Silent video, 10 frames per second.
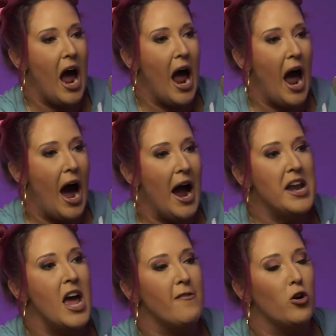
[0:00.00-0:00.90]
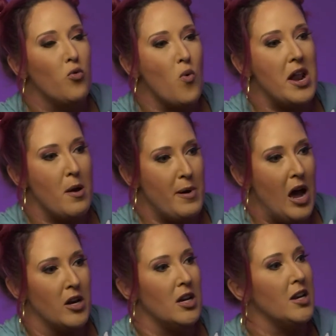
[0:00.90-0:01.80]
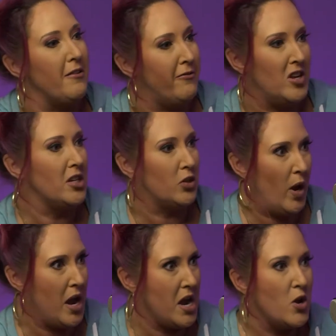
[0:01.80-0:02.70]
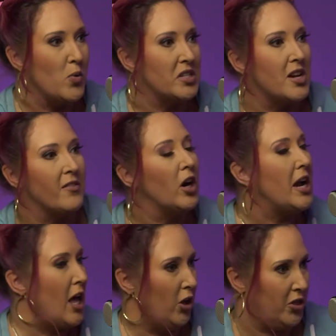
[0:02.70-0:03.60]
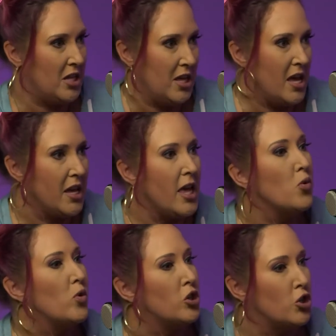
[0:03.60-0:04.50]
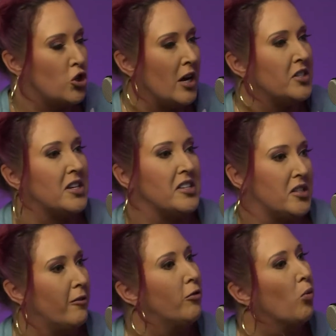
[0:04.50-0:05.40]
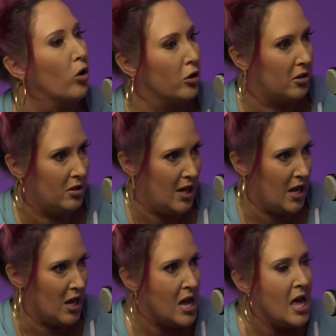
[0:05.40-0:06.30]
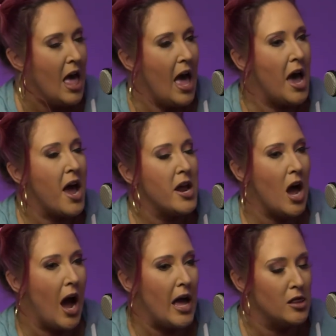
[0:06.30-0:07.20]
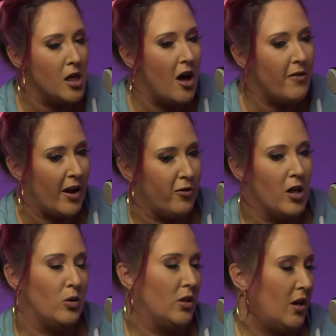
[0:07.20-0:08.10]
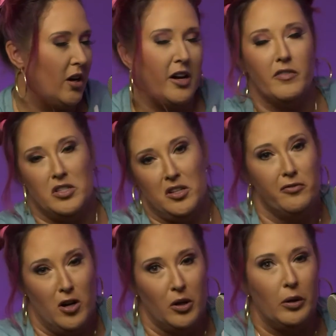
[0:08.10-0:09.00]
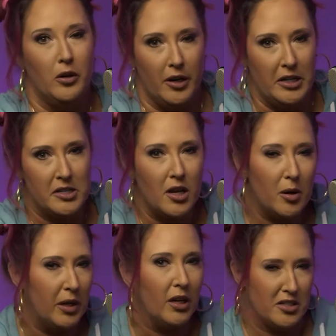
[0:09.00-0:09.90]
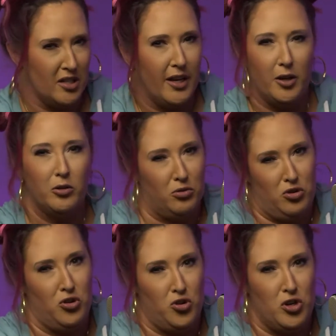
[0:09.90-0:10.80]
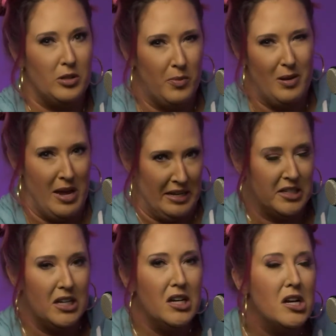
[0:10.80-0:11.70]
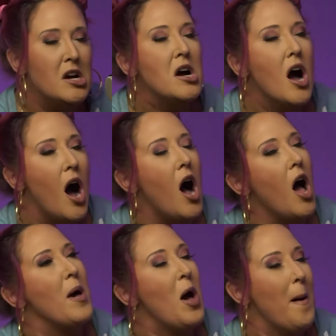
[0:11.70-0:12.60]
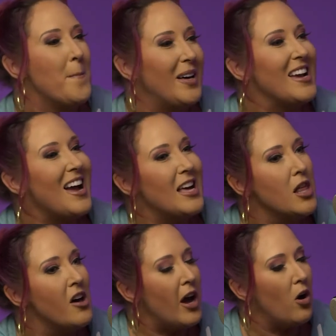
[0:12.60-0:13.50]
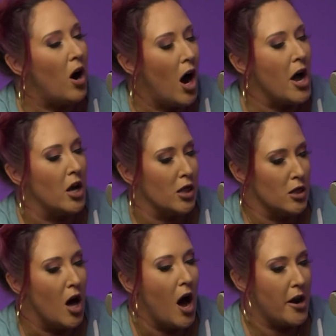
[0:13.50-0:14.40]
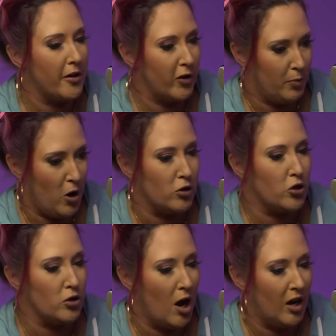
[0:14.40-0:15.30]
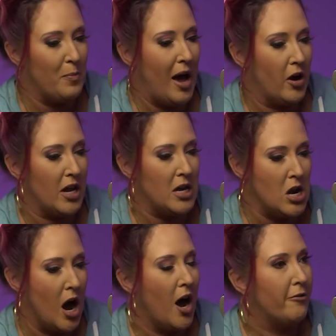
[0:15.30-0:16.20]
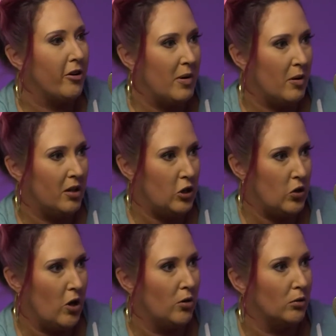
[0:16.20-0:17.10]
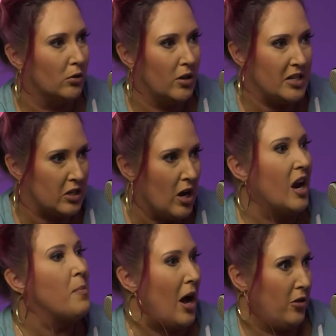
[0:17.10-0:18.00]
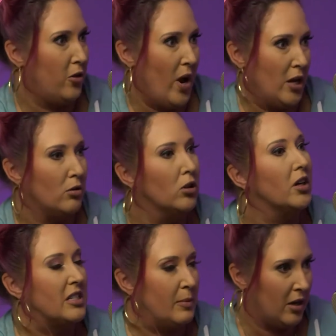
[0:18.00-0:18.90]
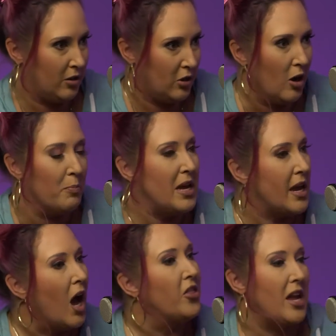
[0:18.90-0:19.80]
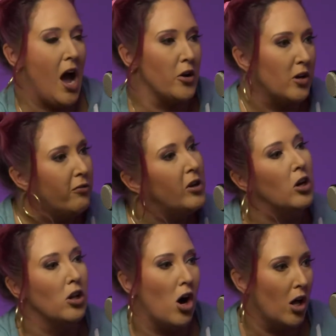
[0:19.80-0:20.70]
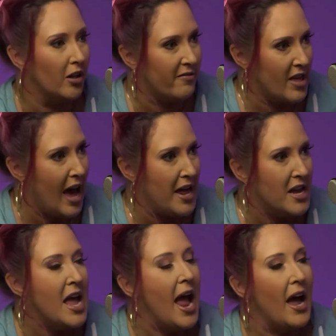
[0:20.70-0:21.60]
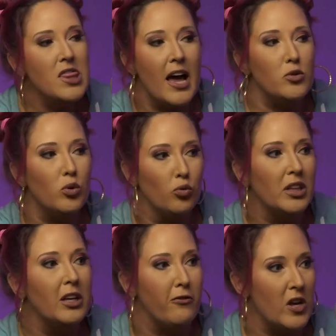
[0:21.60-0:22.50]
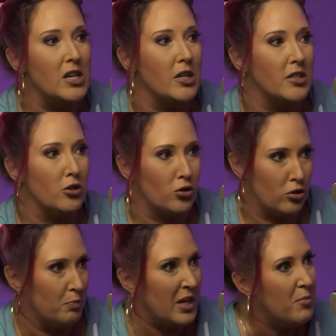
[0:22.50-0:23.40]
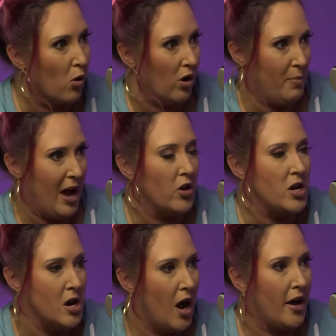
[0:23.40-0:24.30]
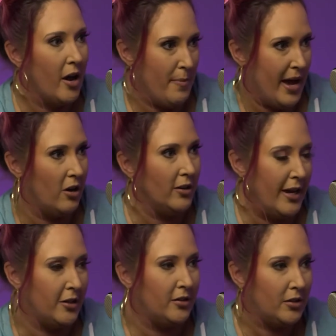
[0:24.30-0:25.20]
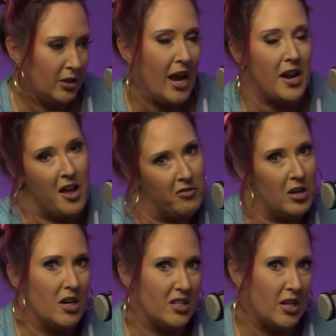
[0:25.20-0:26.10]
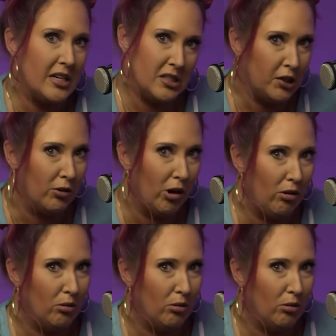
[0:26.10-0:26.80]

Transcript: I never went about it in a fitness way. It was never a healthy thing. It was just a self-worth thing. And I follow a lot. I obviously follow her Insta because she's my bestie. But I love how on a lot of your posts you talk about it not from a, it's not about the way you look. It's about, being healthy, how you feel, all of that. And that's what really fitness should be more about, not about can I fit in a size 0?